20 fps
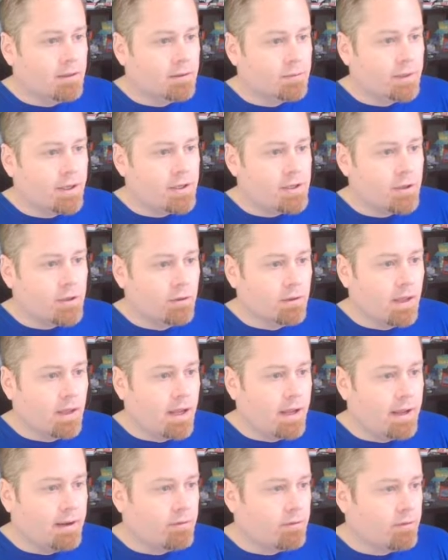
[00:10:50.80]
ratio
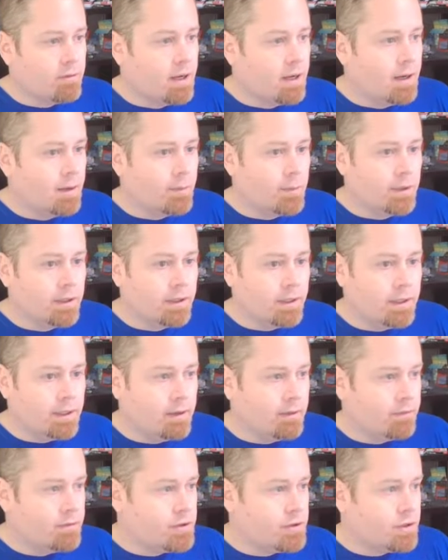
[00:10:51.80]
line really
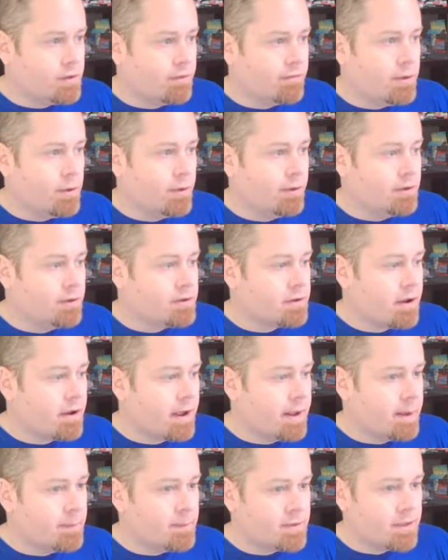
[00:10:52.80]
just a few other
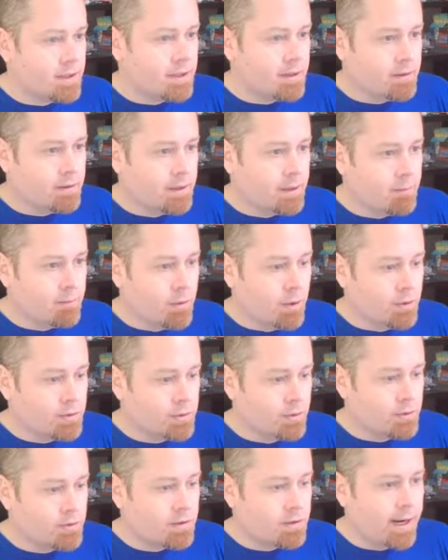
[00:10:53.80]
times, and most
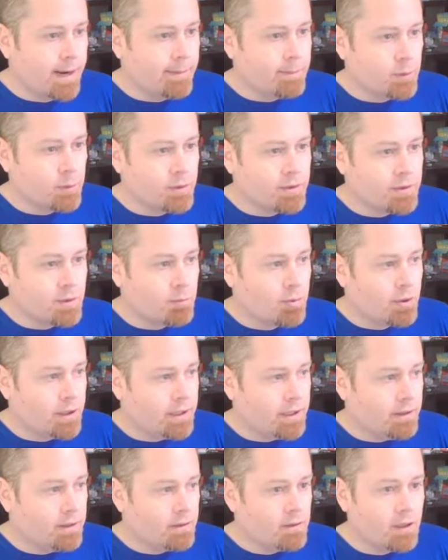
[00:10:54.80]
of those times we're in some
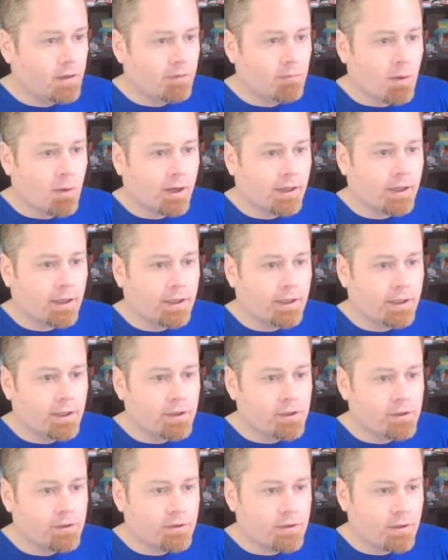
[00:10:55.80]
pretty tough market
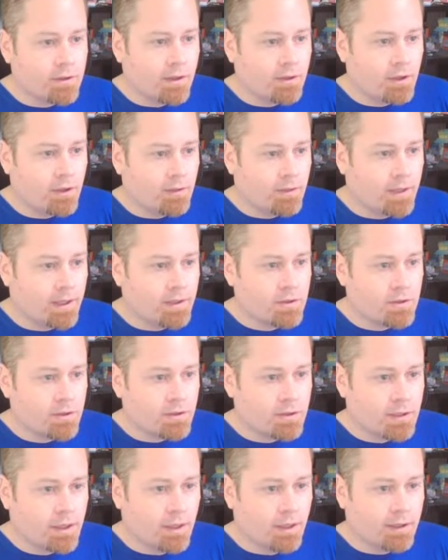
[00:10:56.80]
conditions. So I think that's
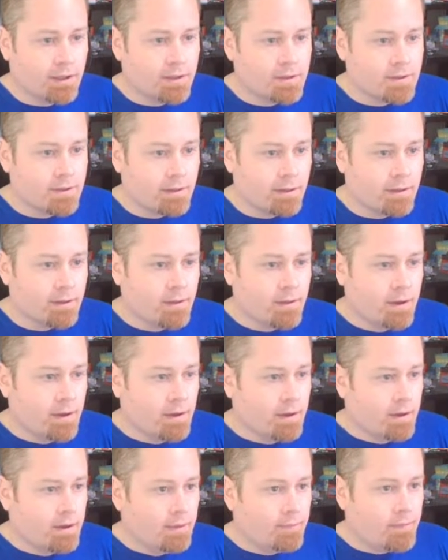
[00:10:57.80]
just telling us that
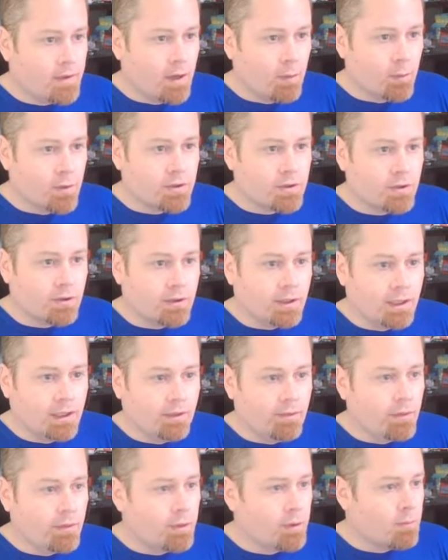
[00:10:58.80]
we're certainly
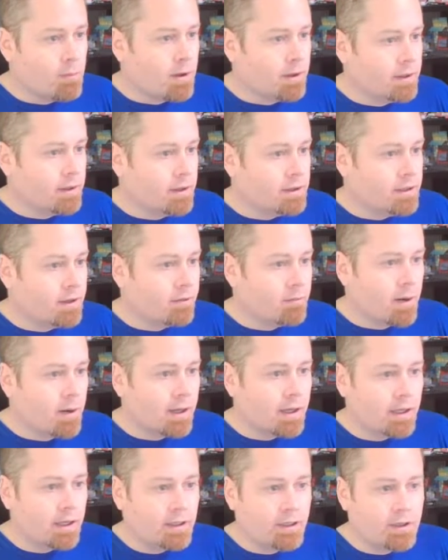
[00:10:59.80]
living through a tough
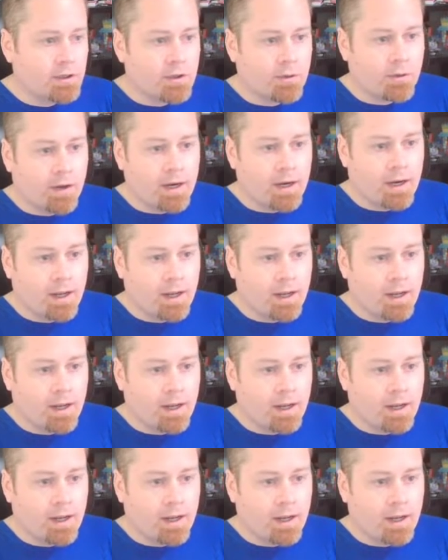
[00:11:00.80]
market condition right